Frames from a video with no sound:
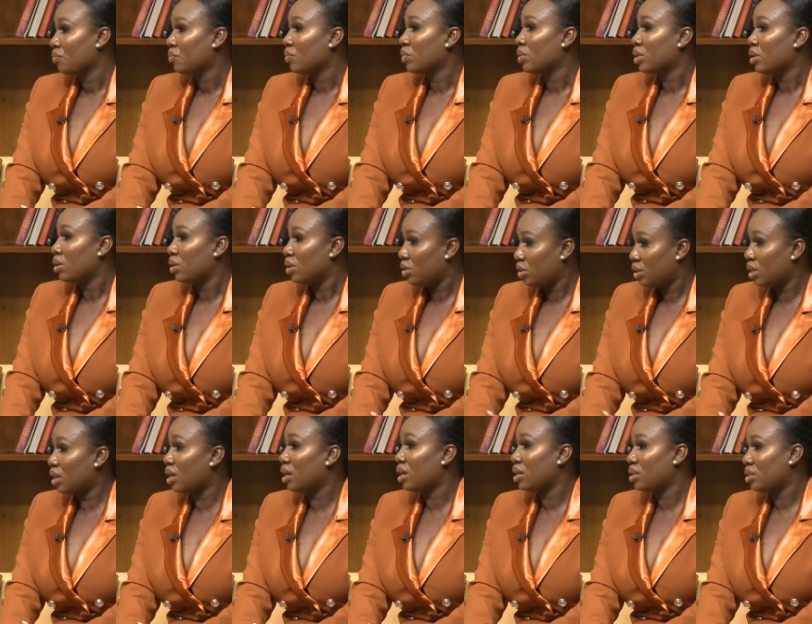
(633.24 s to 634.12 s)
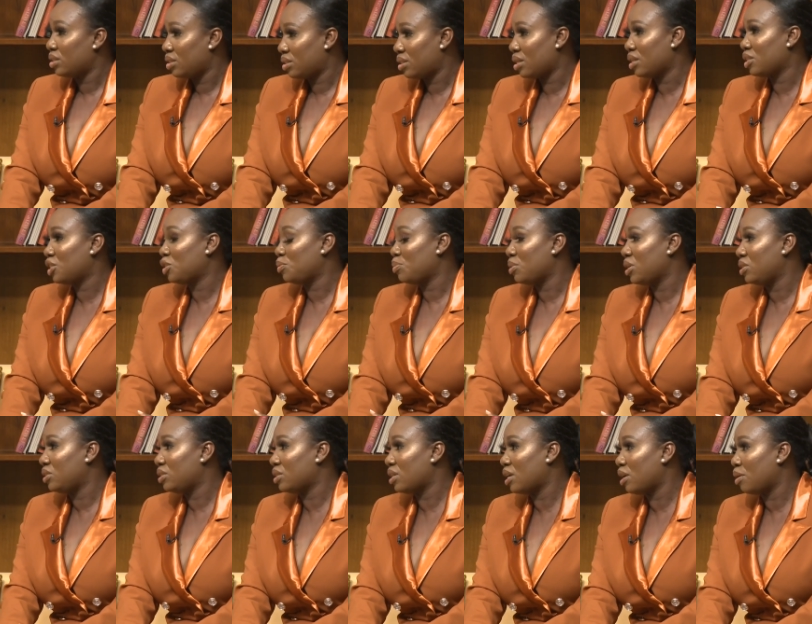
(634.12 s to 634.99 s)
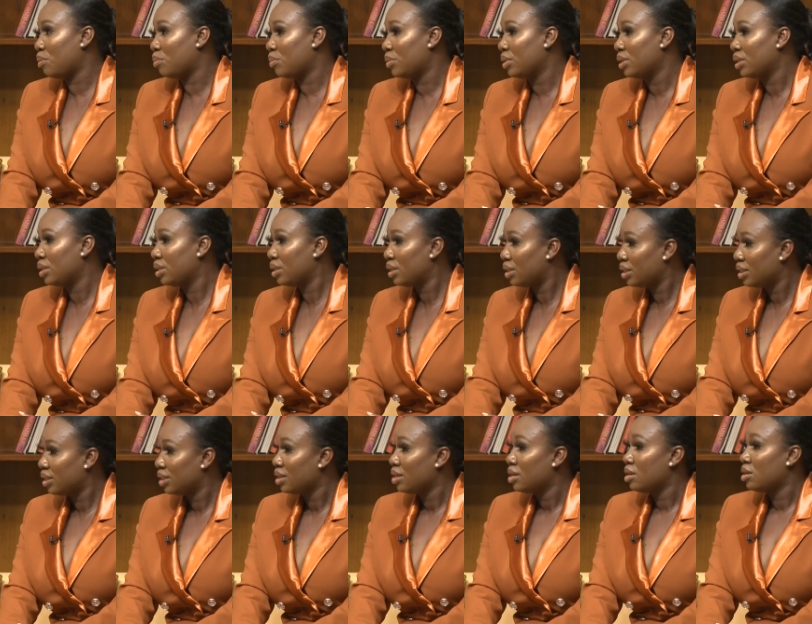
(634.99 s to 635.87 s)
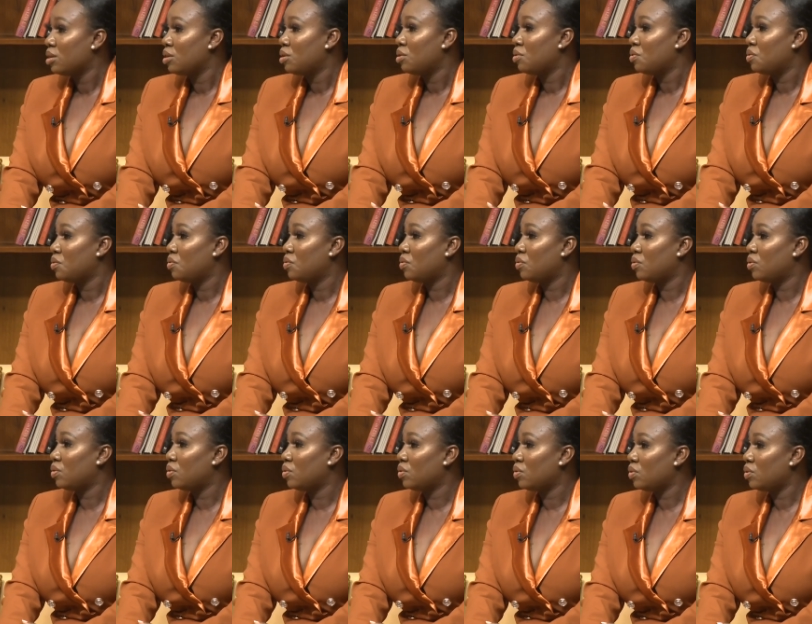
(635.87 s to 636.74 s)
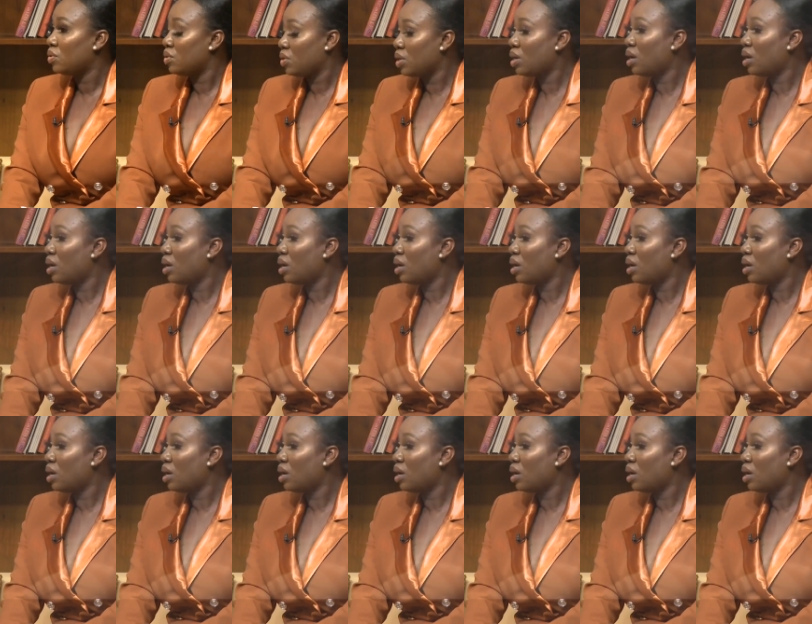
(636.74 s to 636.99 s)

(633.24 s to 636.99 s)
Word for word: Oh. Yeah, she sent me a D M. And she saw it on um, on social media?